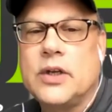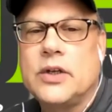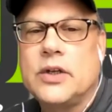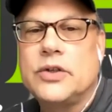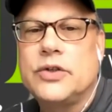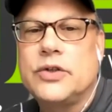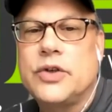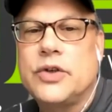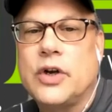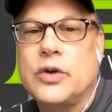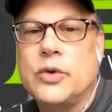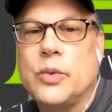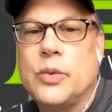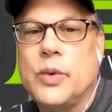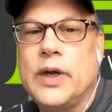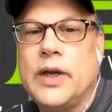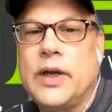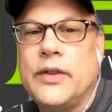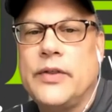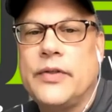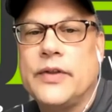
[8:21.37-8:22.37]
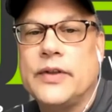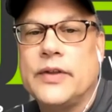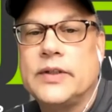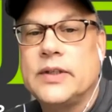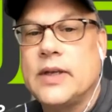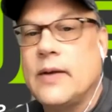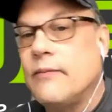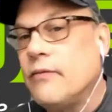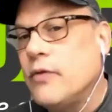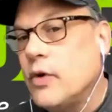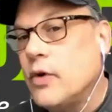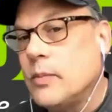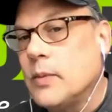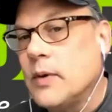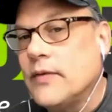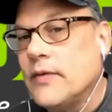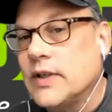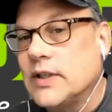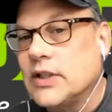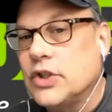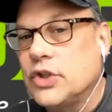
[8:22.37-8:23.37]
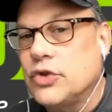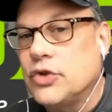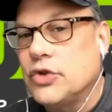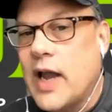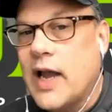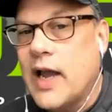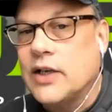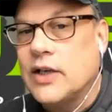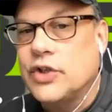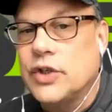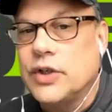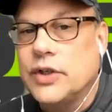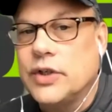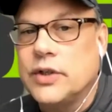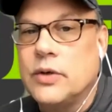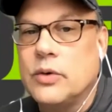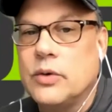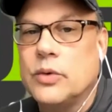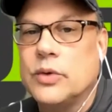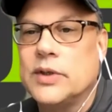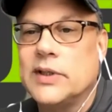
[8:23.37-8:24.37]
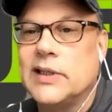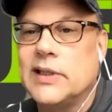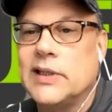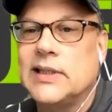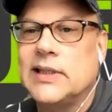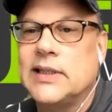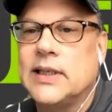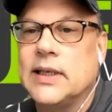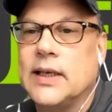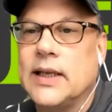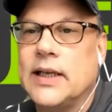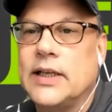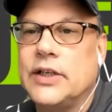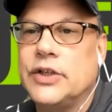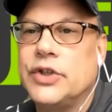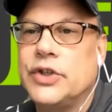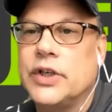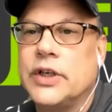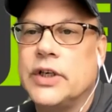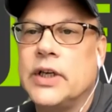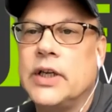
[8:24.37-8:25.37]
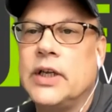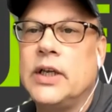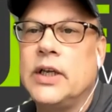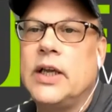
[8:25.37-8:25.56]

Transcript: start with some form of extraction or distillation.